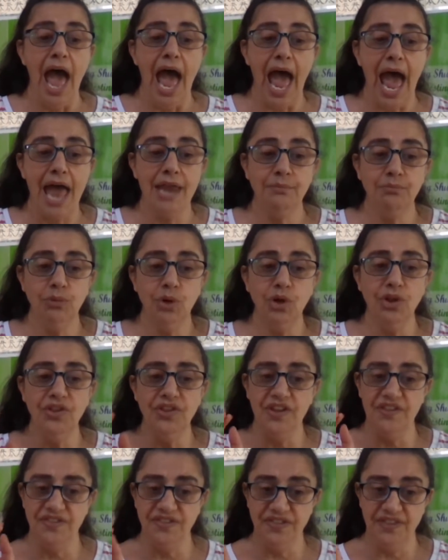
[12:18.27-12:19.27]
And more
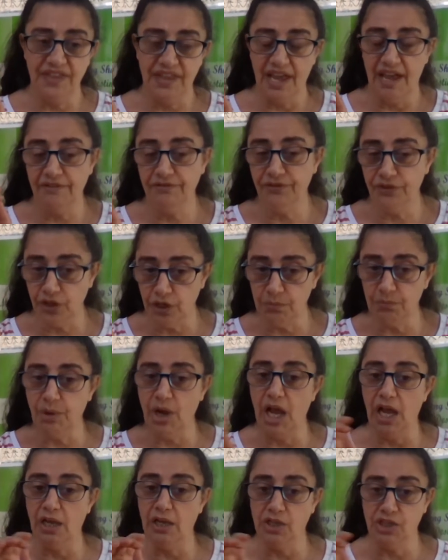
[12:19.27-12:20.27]
than a few
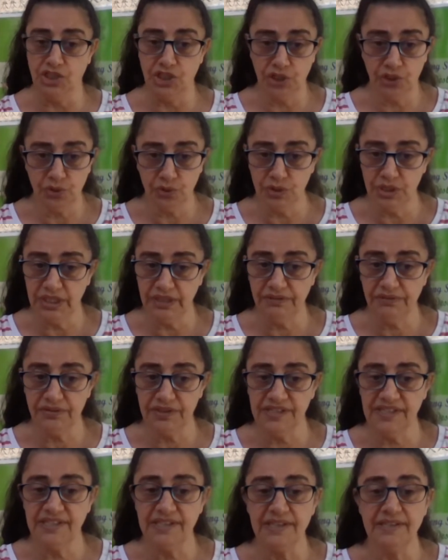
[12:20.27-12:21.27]
biological
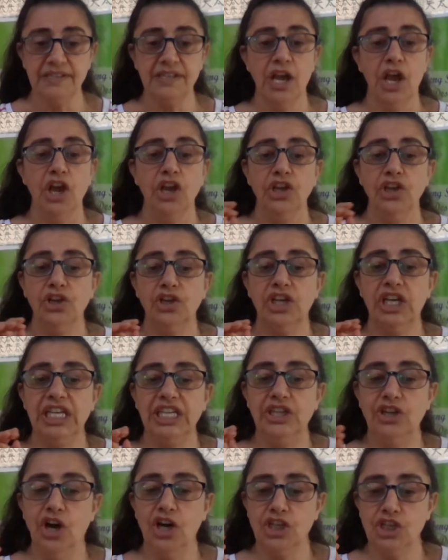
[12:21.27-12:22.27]
differences, you
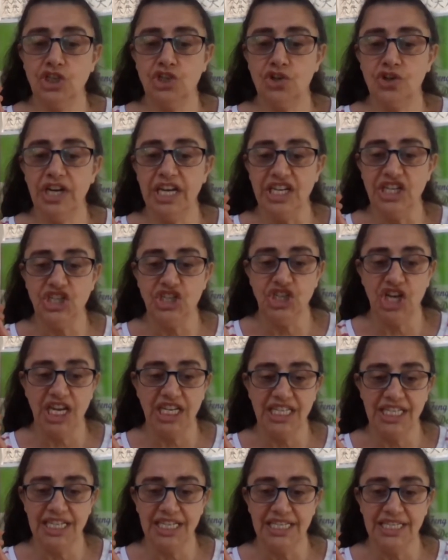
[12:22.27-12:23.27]
cannot treat
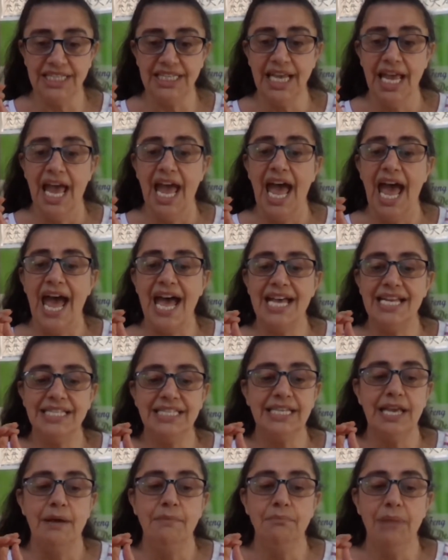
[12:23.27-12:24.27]
genders
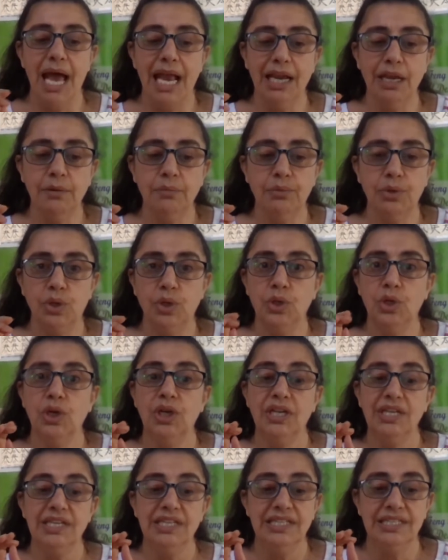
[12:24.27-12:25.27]
as malleable.
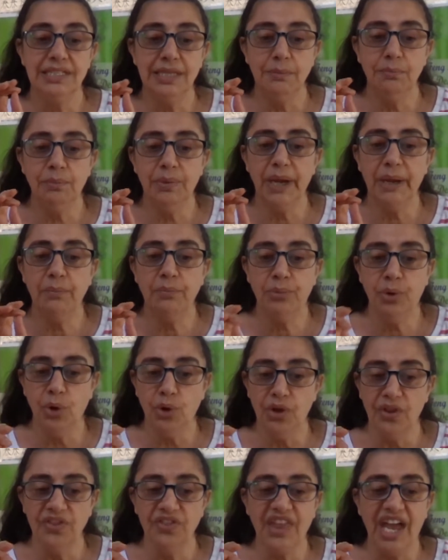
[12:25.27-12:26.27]
Simply
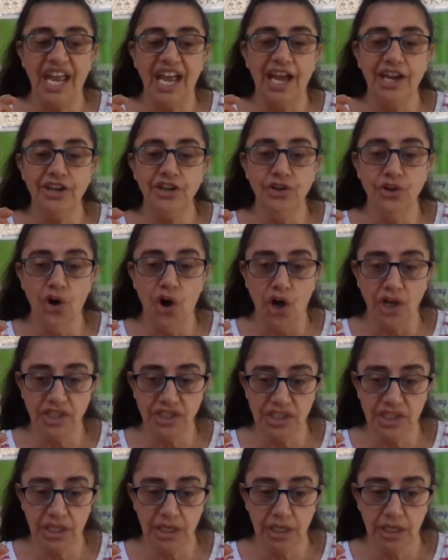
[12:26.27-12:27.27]
put, they are
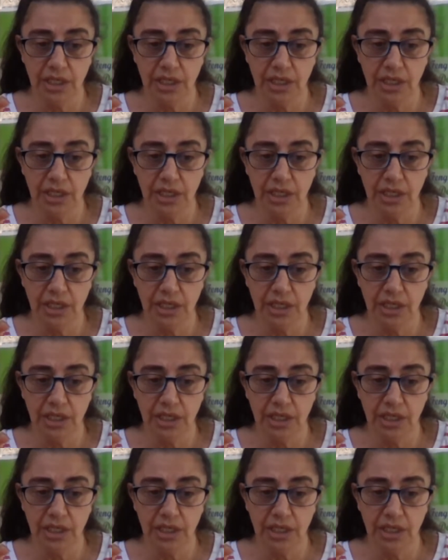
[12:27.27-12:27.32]
not.